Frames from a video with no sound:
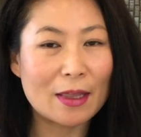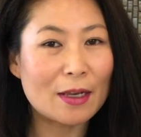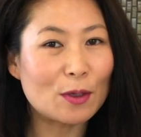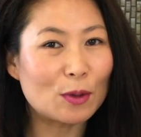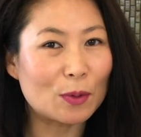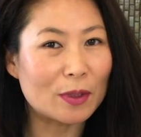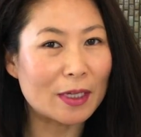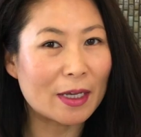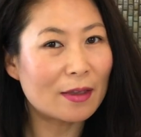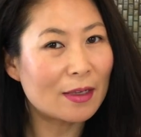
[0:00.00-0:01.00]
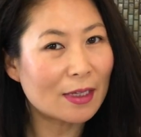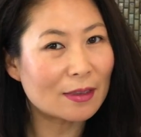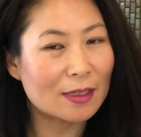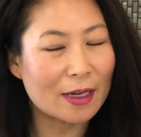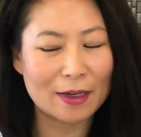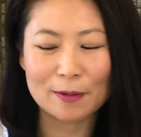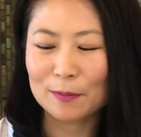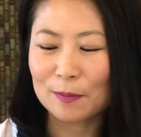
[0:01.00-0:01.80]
then you do it again the next day.